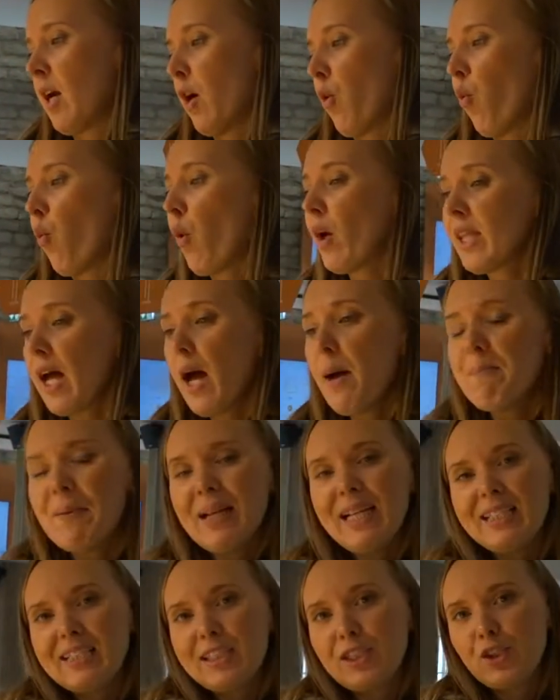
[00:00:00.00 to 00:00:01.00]
what
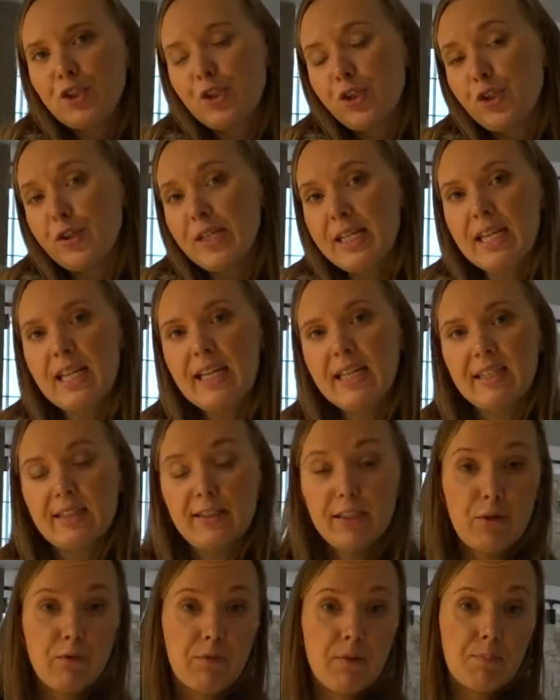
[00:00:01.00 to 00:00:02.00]
abilities do you need in
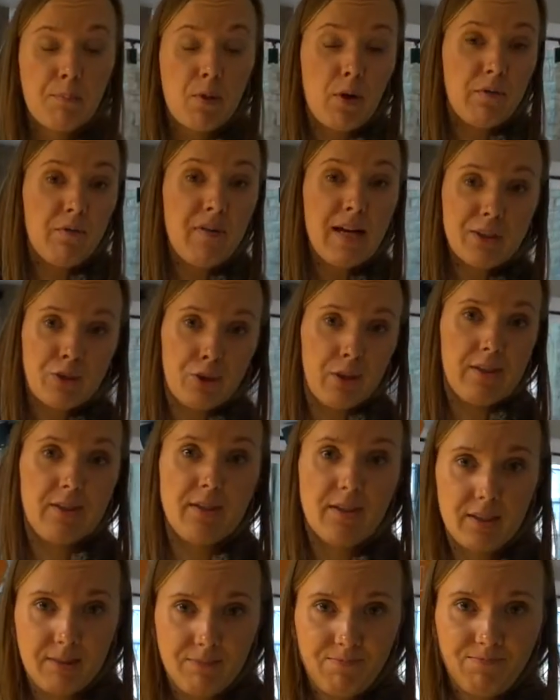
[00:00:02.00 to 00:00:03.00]
different
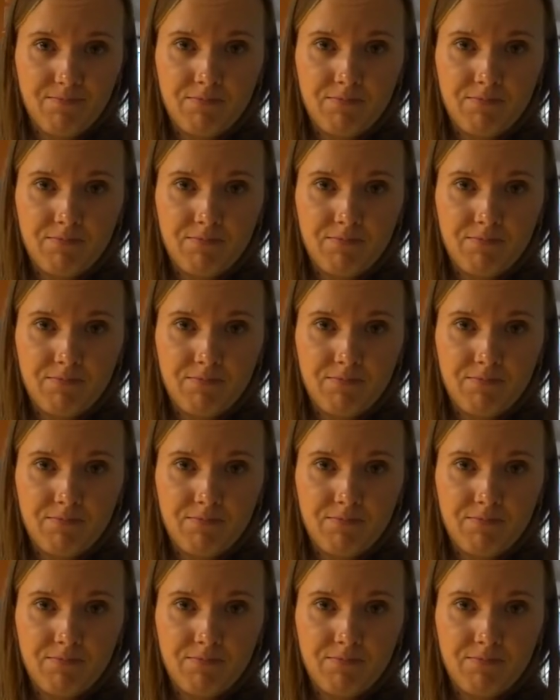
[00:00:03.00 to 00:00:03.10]
professions.